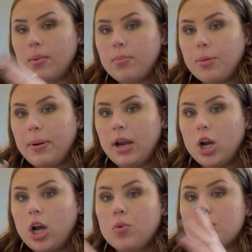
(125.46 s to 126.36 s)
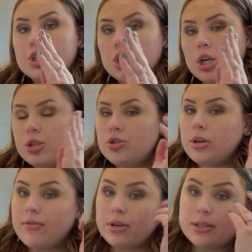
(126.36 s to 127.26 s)
prepare a return.
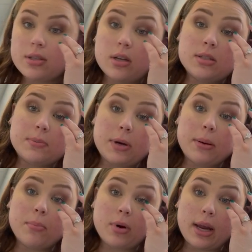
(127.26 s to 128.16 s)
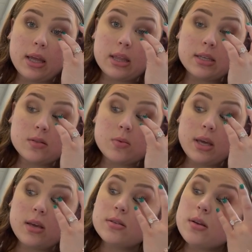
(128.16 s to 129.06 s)
Trevor is on spring break this
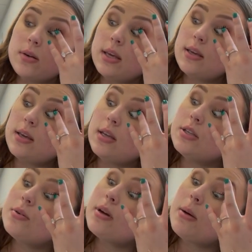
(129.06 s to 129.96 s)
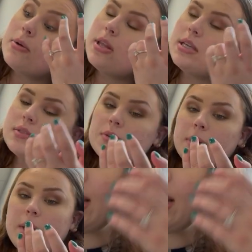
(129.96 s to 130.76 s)
week, so he can do a couple things for me.